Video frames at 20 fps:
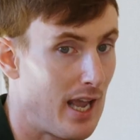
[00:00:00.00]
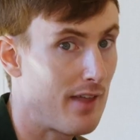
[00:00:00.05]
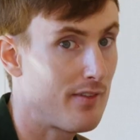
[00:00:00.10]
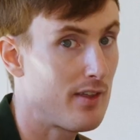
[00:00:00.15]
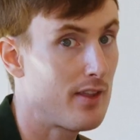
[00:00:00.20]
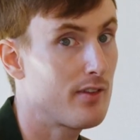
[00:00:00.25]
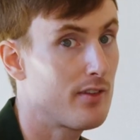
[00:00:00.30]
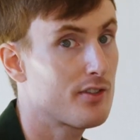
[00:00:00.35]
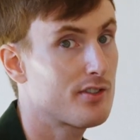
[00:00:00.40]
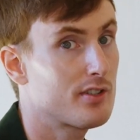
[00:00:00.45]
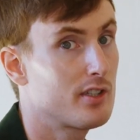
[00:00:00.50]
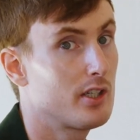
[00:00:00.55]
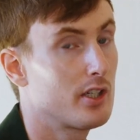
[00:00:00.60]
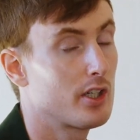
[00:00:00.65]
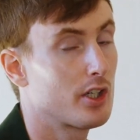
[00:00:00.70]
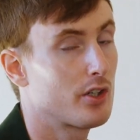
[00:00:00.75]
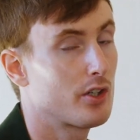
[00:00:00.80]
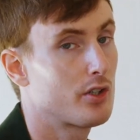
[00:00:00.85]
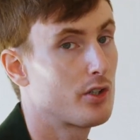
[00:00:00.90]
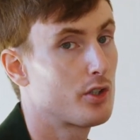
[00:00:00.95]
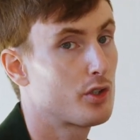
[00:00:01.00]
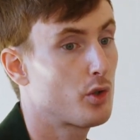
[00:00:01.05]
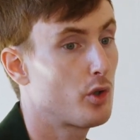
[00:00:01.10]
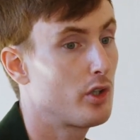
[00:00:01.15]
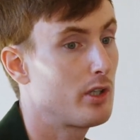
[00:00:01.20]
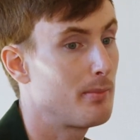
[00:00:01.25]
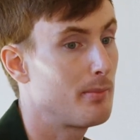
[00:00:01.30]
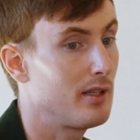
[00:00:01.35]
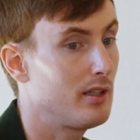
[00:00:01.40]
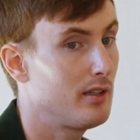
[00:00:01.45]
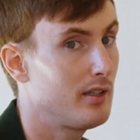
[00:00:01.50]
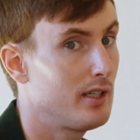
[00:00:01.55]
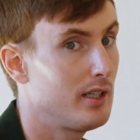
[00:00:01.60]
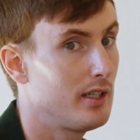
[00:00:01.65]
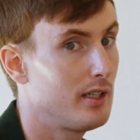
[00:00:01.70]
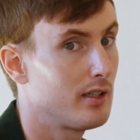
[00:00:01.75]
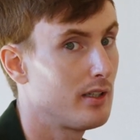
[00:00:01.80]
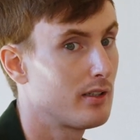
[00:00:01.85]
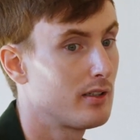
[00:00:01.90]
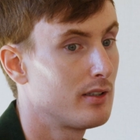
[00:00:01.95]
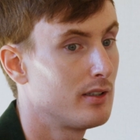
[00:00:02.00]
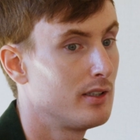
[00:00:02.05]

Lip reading: And then there's the controllability